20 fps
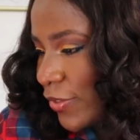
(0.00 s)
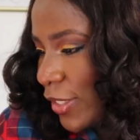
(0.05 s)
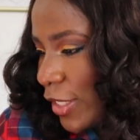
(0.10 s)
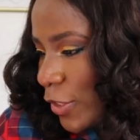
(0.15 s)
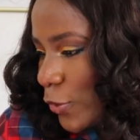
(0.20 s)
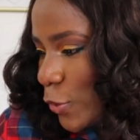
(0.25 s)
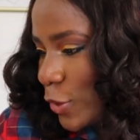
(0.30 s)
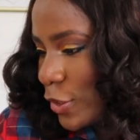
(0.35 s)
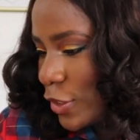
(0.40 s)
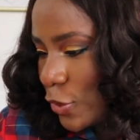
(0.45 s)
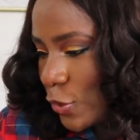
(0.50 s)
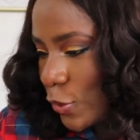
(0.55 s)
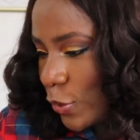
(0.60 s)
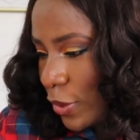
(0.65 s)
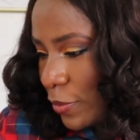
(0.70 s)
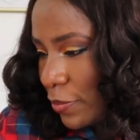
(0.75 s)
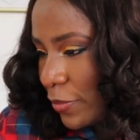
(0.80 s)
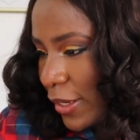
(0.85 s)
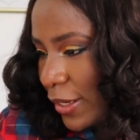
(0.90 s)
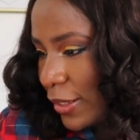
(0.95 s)
relate to this
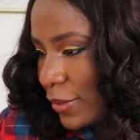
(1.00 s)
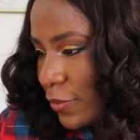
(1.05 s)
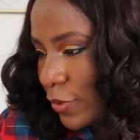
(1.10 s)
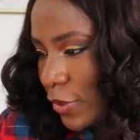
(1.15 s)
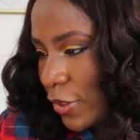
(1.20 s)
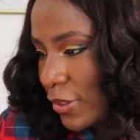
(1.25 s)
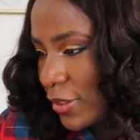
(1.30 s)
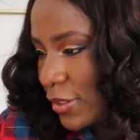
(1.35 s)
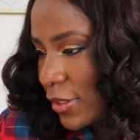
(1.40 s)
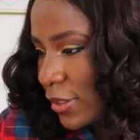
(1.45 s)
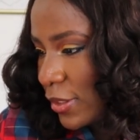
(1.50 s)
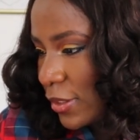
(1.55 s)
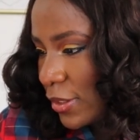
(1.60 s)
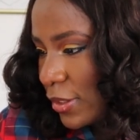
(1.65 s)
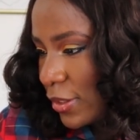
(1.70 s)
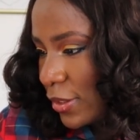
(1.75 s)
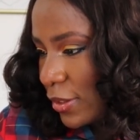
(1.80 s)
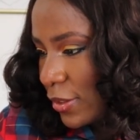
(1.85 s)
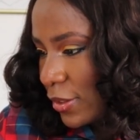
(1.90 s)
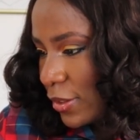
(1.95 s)
one, man, because
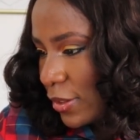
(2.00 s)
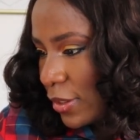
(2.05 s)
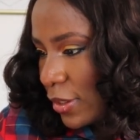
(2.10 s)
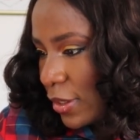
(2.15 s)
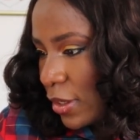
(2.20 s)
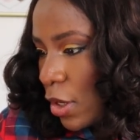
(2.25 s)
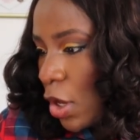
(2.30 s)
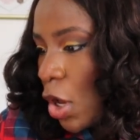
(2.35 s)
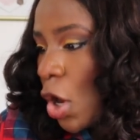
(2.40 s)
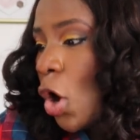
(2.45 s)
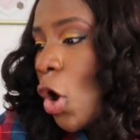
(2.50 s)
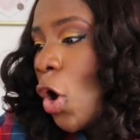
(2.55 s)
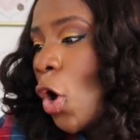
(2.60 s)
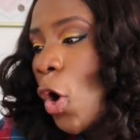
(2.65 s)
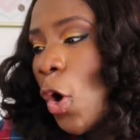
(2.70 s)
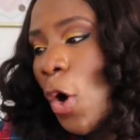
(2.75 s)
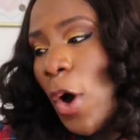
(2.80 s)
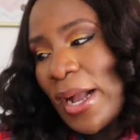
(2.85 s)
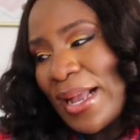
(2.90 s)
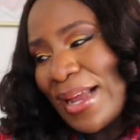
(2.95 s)

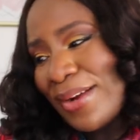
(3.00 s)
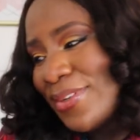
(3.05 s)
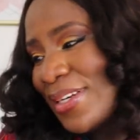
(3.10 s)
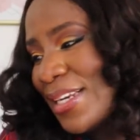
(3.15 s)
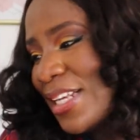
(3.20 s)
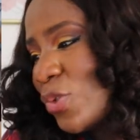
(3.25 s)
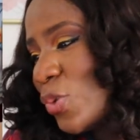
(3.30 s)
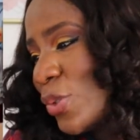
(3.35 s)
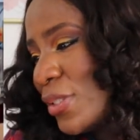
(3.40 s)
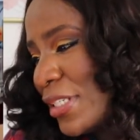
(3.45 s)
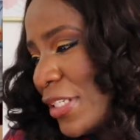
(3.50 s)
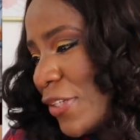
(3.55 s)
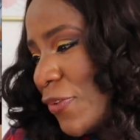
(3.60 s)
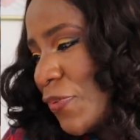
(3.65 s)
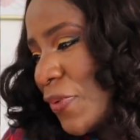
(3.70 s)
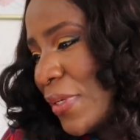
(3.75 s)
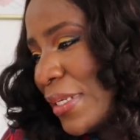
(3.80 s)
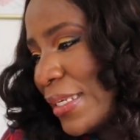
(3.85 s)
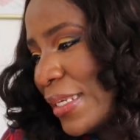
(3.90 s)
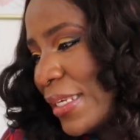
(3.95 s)
oh, I can relate to this
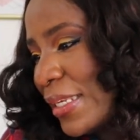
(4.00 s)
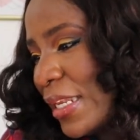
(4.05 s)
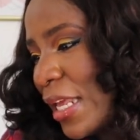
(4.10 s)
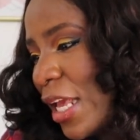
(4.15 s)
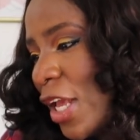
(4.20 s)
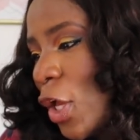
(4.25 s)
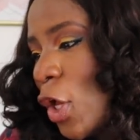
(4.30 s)
feeling.